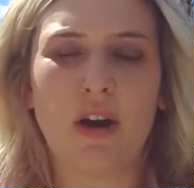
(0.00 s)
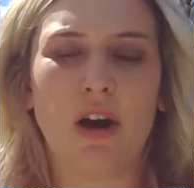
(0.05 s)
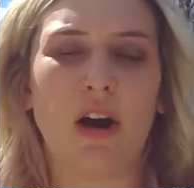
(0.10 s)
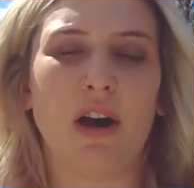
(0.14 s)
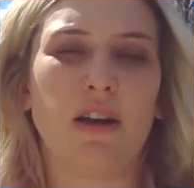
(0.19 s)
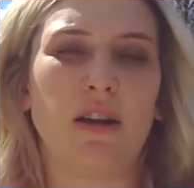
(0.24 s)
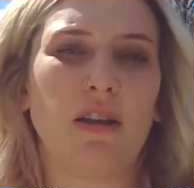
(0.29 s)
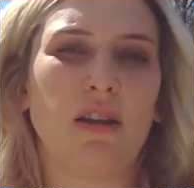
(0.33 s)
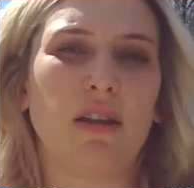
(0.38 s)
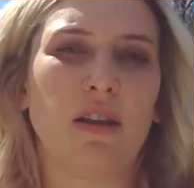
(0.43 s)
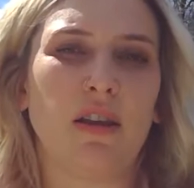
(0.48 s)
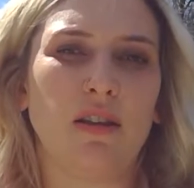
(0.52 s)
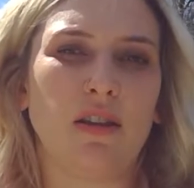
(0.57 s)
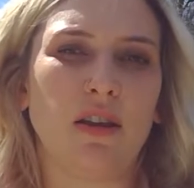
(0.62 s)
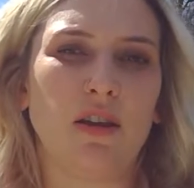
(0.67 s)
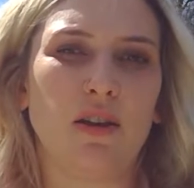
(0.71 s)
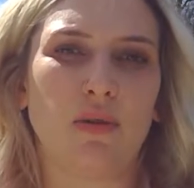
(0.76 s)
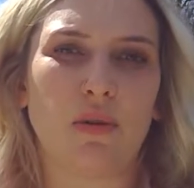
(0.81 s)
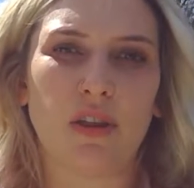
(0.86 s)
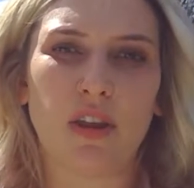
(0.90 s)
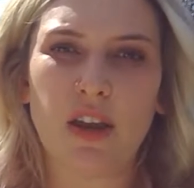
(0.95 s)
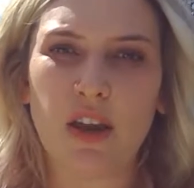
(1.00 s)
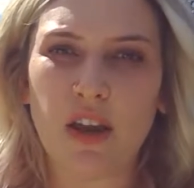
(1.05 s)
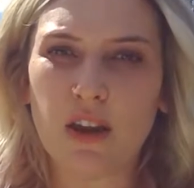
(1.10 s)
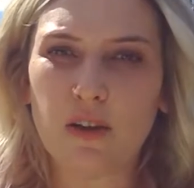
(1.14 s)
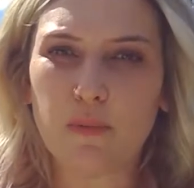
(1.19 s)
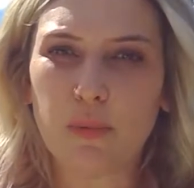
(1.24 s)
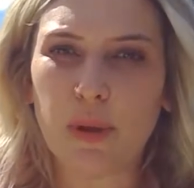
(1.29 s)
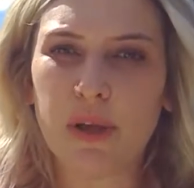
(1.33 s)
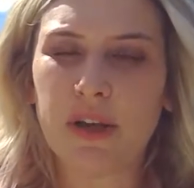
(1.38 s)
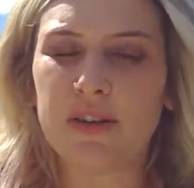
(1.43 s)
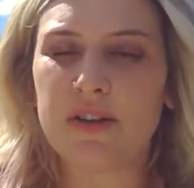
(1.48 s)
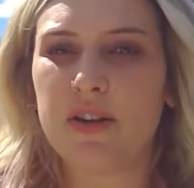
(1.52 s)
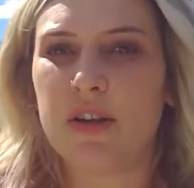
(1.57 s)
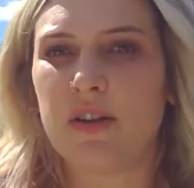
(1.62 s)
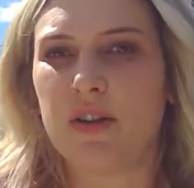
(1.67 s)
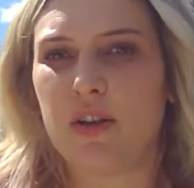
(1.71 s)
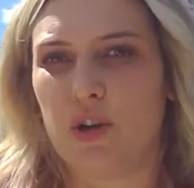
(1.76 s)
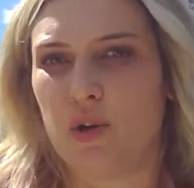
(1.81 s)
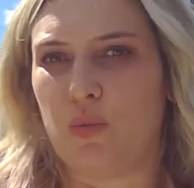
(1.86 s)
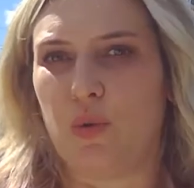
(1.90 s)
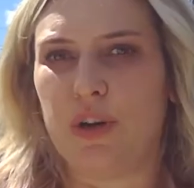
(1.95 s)
anything that you're thinking of planting,
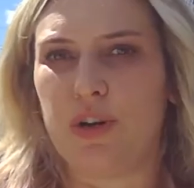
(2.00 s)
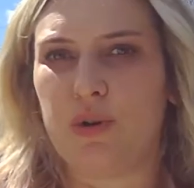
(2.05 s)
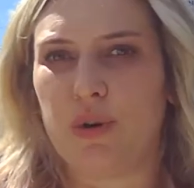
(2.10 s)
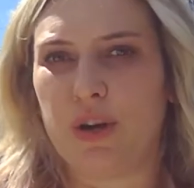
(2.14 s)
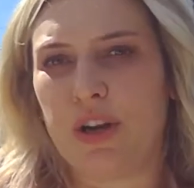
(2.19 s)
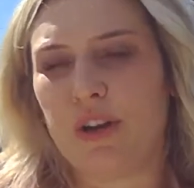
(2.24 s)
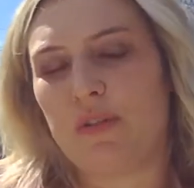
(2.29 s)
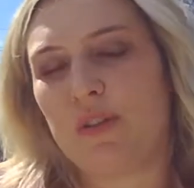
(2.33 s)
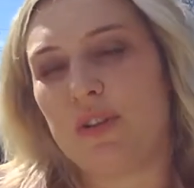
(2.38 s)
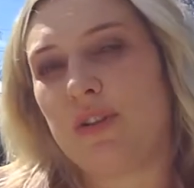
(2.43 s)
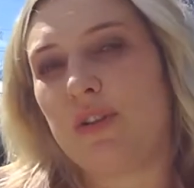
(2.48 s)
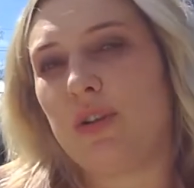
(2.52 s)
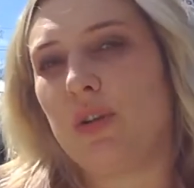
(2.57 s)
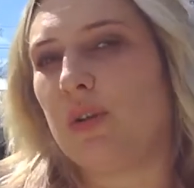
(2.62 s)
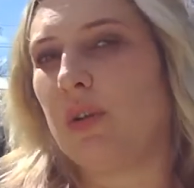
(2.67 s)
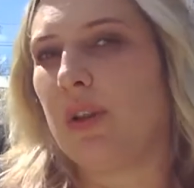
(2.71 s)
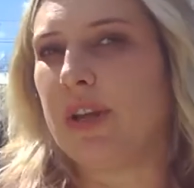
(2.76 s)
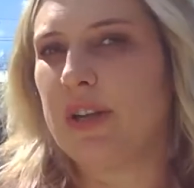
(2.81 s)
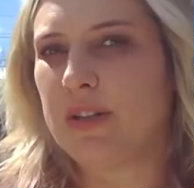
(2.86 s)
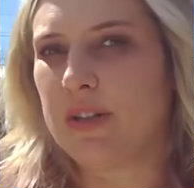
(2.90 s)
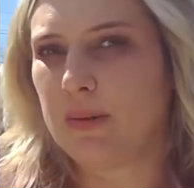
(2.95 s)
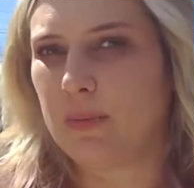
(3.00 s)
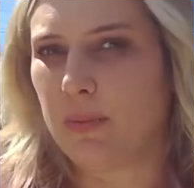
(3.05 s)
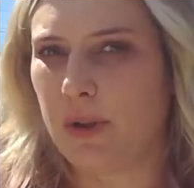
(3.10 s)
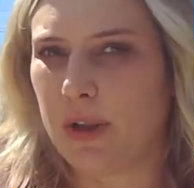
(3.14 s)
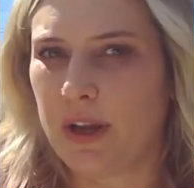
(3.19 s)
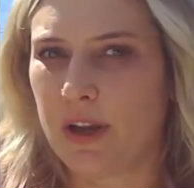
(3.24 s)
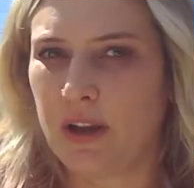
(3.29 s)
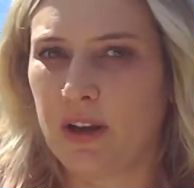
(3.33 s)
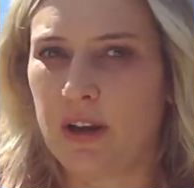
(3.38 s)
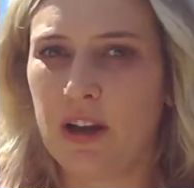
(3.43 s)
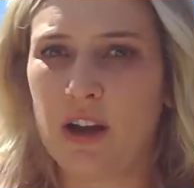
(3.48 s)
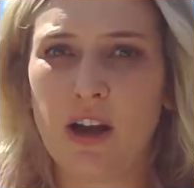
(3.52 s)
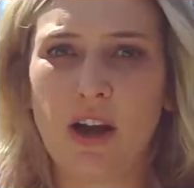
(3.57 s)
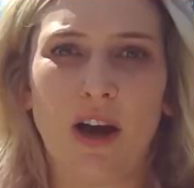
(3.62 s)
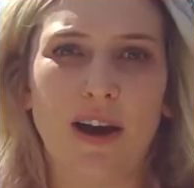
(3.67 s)
that you're wondering if it's too late to plant,